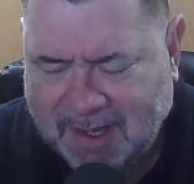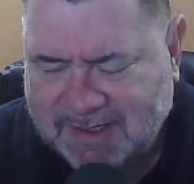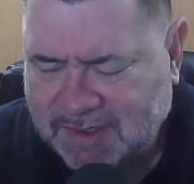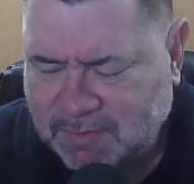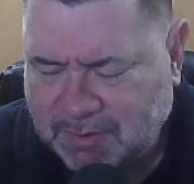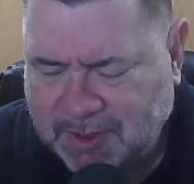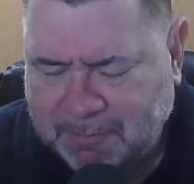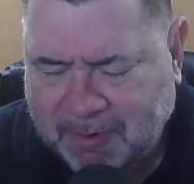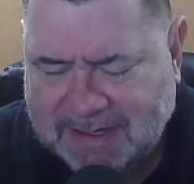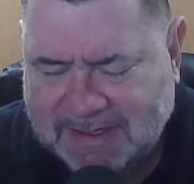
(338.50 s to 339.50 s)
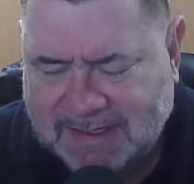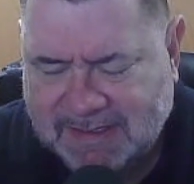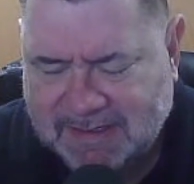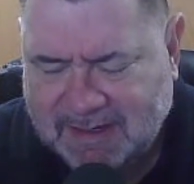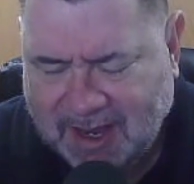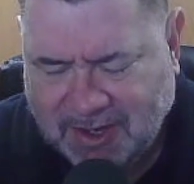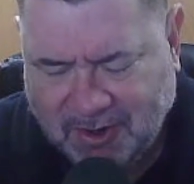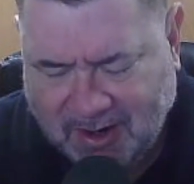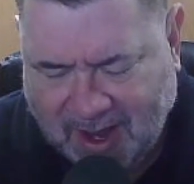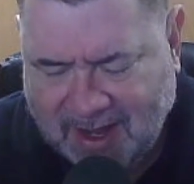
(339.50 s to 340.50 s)
Bless us with your presence and
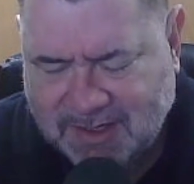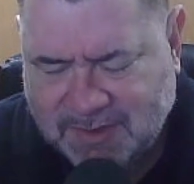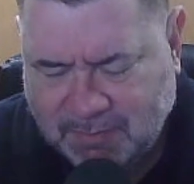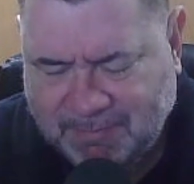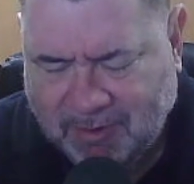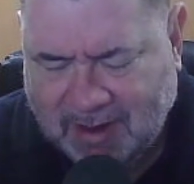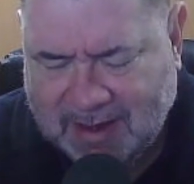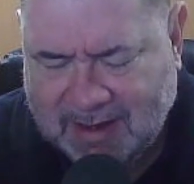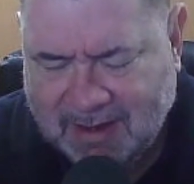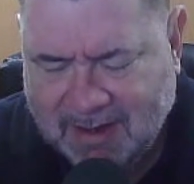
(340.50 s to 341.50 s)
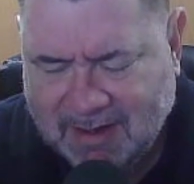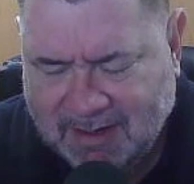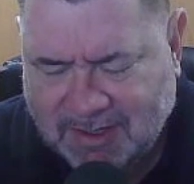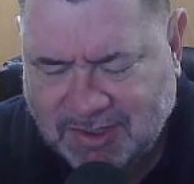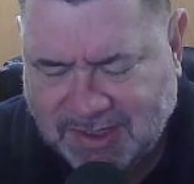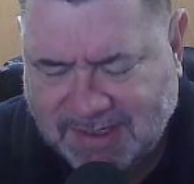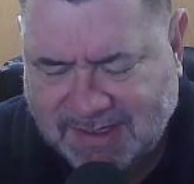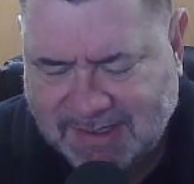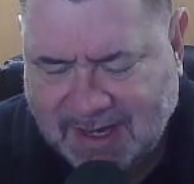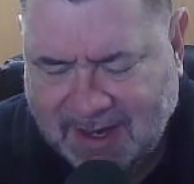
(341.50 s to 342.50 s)
your guidance, we pray, in
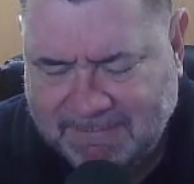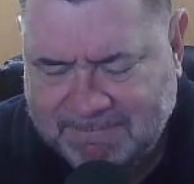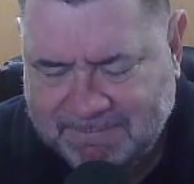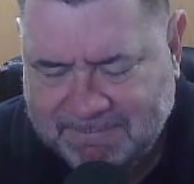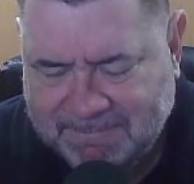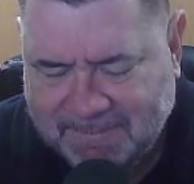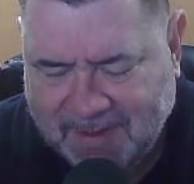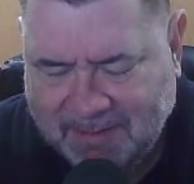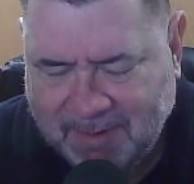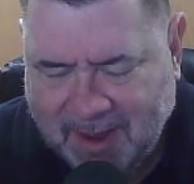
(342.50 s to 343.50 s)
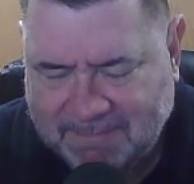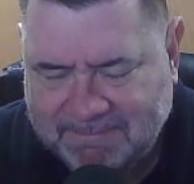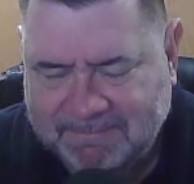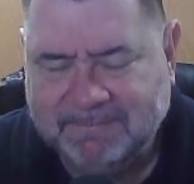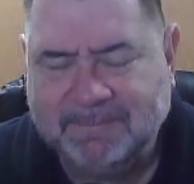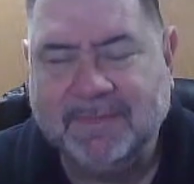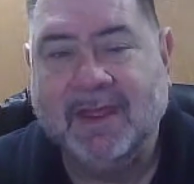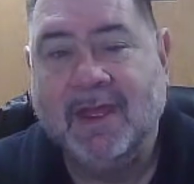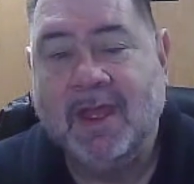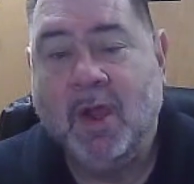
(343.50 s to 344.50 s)
Jesus' name. Amen.
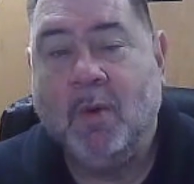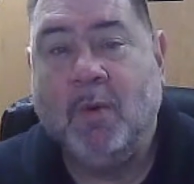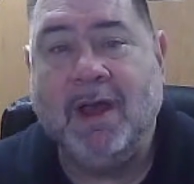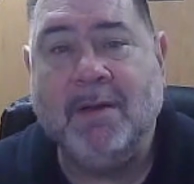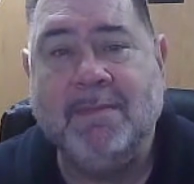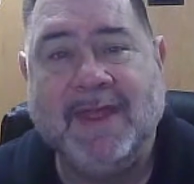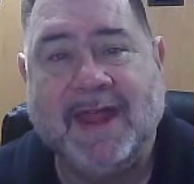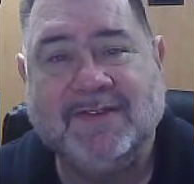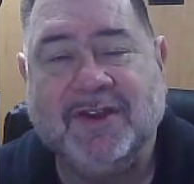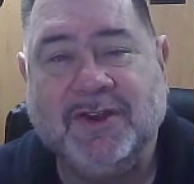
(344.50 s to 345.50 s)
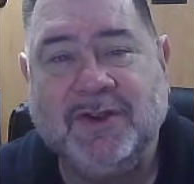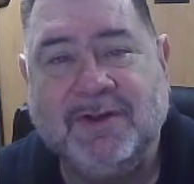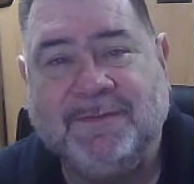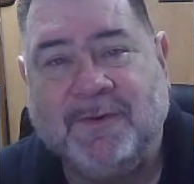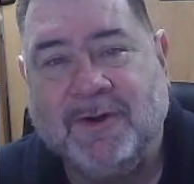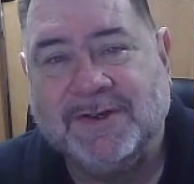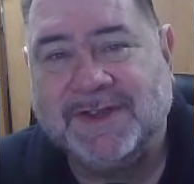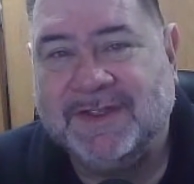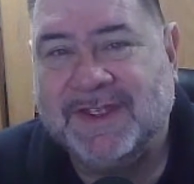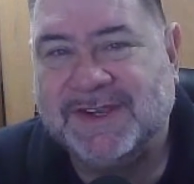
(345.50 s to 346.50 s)
Well, that's going to do it for
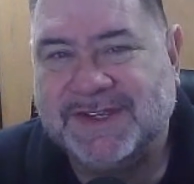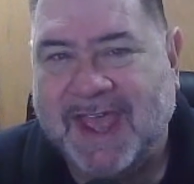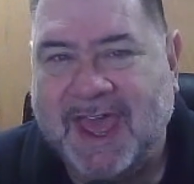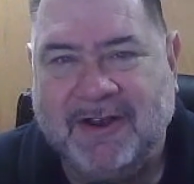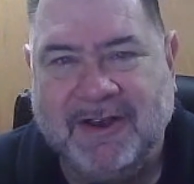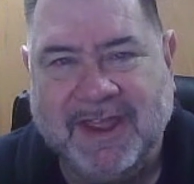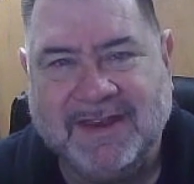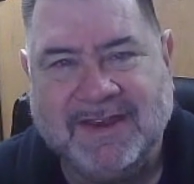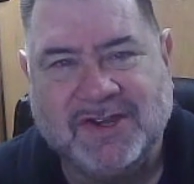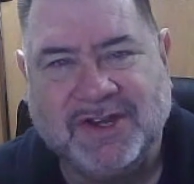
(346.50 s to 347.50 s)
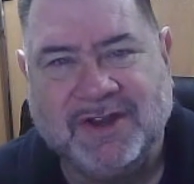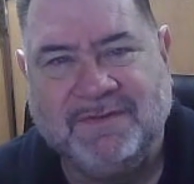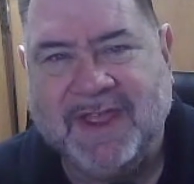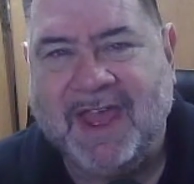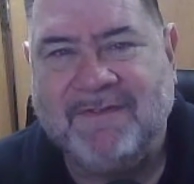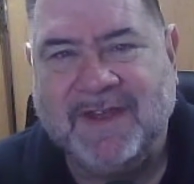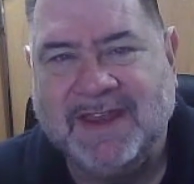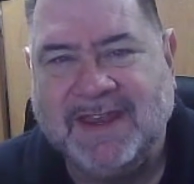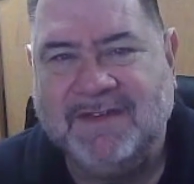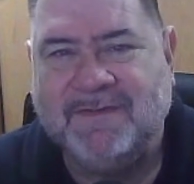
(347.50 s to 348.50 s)
us on this Saturday edition of Cafe
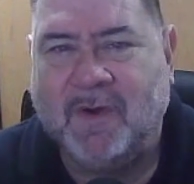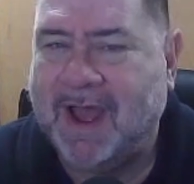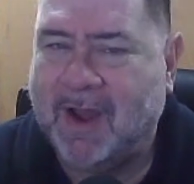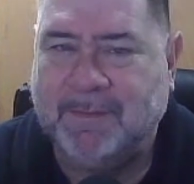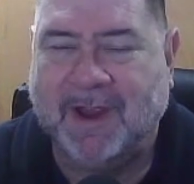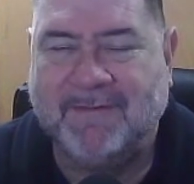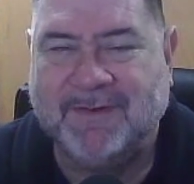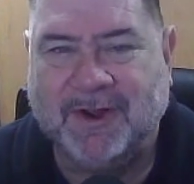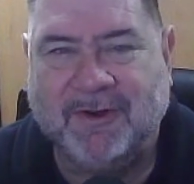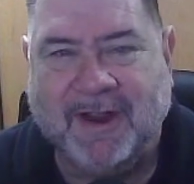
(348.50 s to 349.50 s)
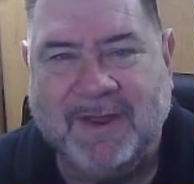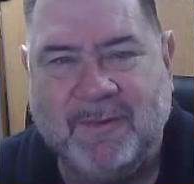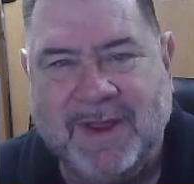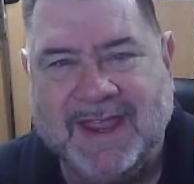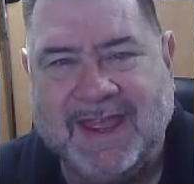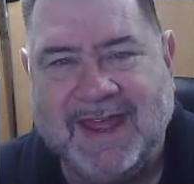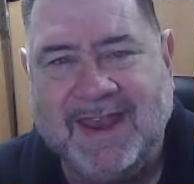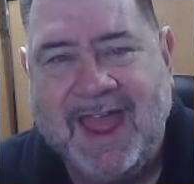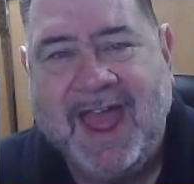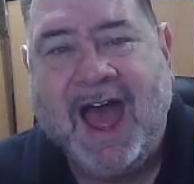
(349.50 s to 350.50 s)
Devo. I hope you're having a great
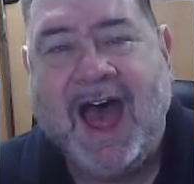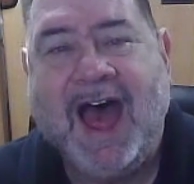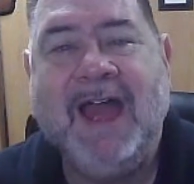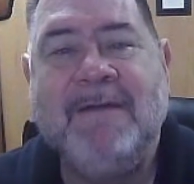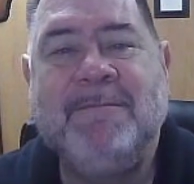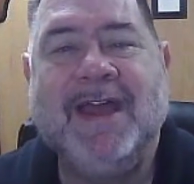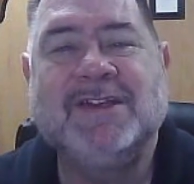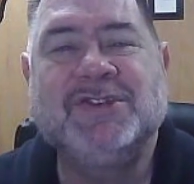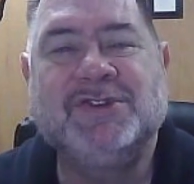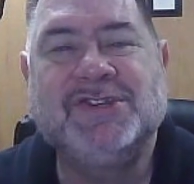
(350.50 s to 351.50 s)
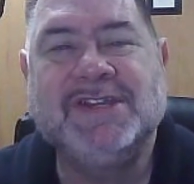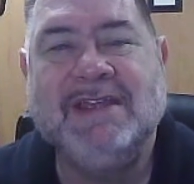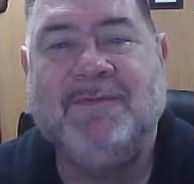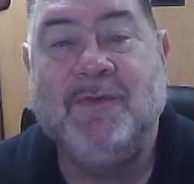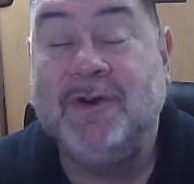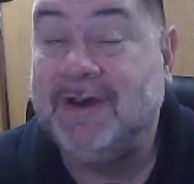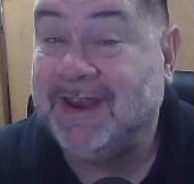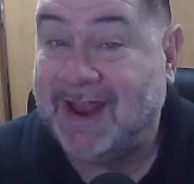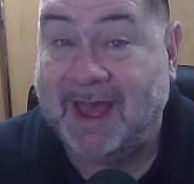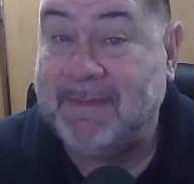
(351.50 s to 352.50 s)
weekend. I'm Pastor Steve
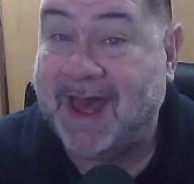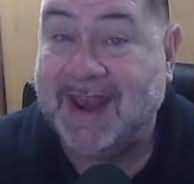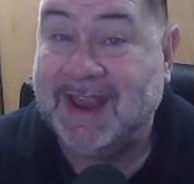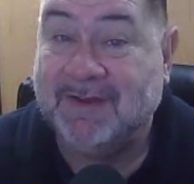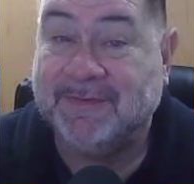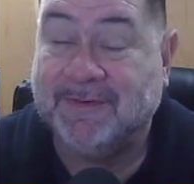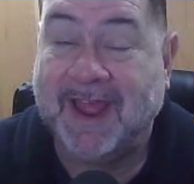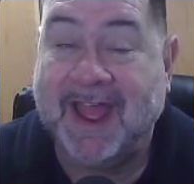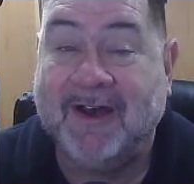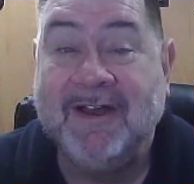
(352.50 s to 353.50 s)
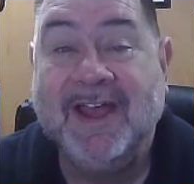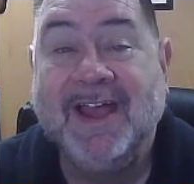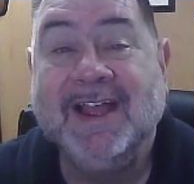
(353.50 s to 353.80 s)
Wood, and I'm out of here for now.